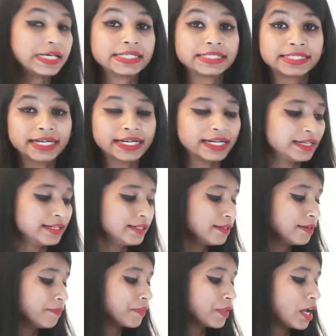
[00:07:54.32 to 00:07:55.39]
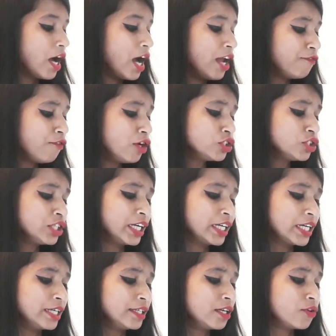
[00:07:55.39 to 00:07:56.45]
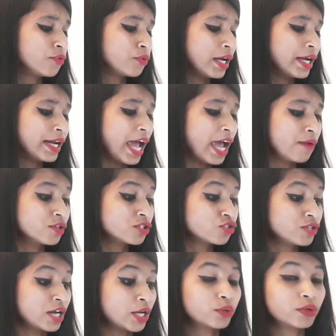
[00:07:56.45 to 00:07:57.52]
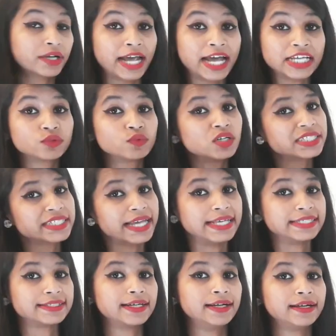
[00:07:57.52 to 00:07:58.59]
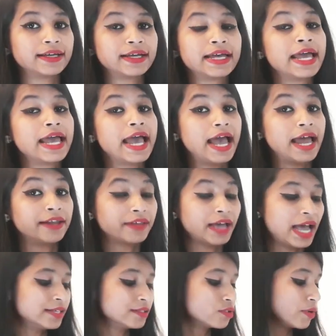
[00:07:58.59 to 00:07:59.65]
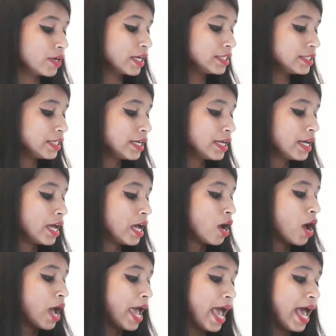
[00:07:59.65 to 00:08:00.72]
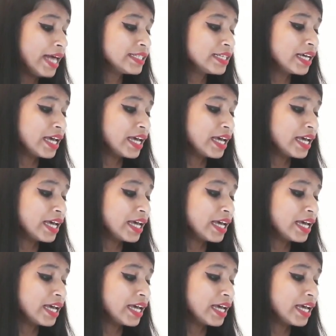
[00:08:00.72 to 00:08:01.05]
Second, unfortunately, the train I was trying to catch was cancelled. And the answer is, as